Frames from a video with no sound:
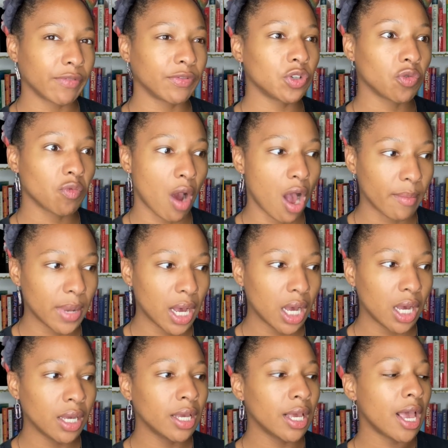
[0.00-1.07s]
of
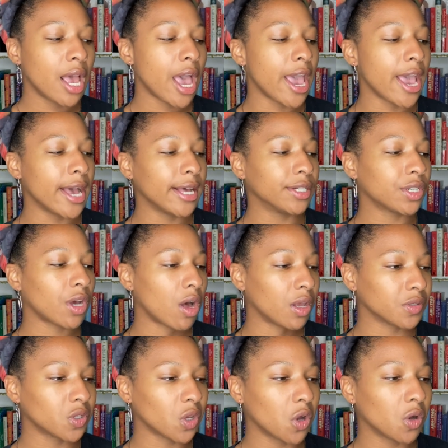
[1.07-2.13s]
trauma, and
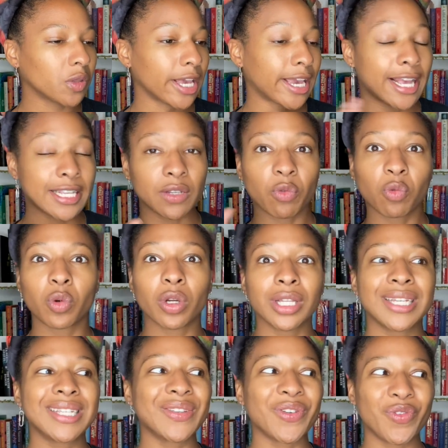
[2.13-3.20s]
also like has a
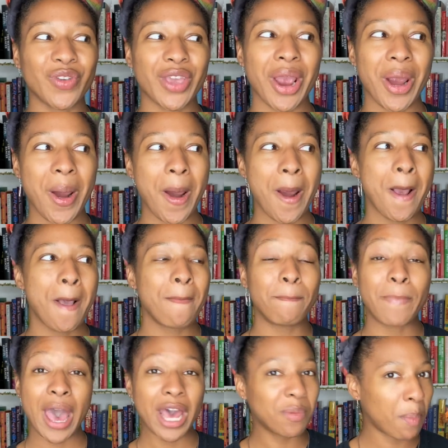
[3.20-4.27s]
really severe
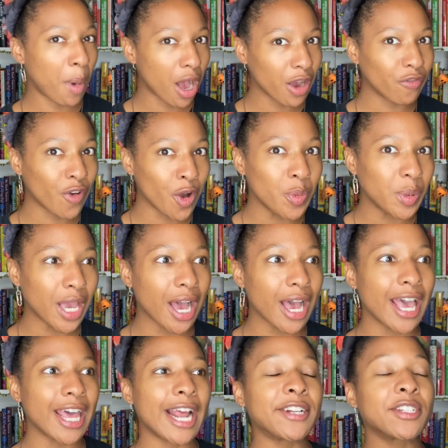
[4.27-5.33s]
bed bug phobia.
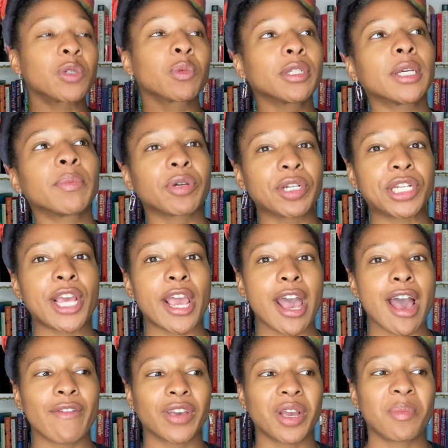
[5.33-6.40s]
And I just really appreciate
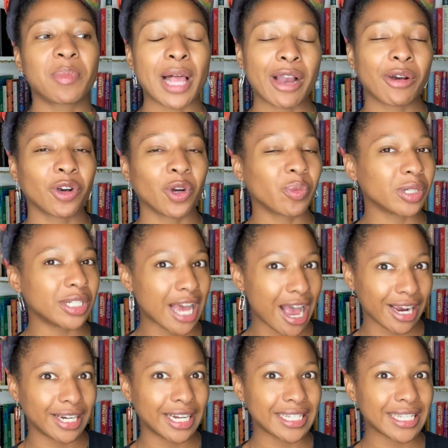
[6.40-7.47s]
having a Black girl
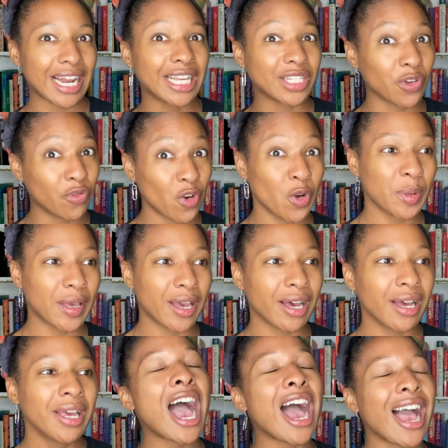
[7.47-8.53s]
protagonist that has a
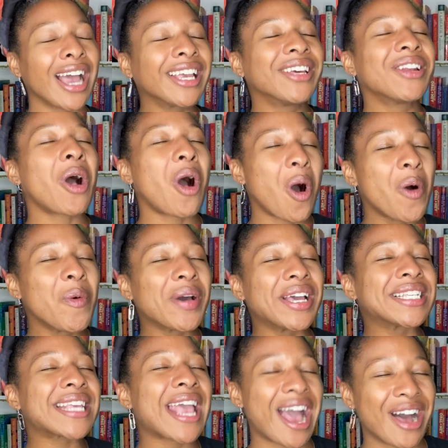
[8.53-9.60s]
phobia. I can
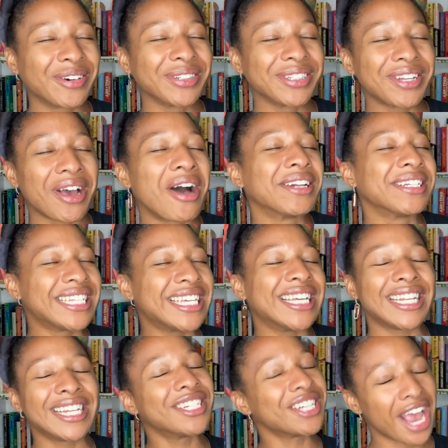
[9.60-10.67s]
always count on T
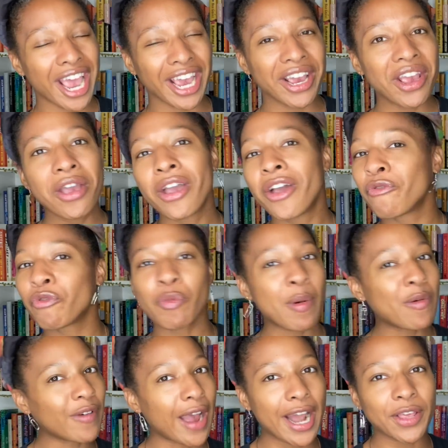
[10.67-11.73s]
D J for
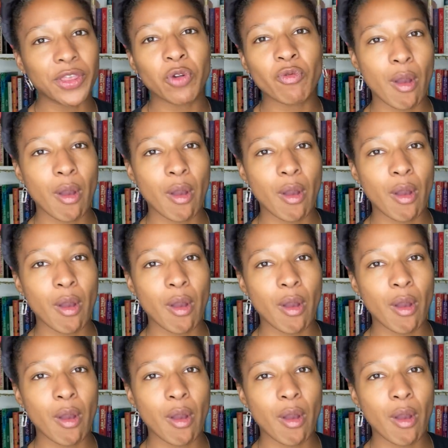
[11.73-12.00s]
providing the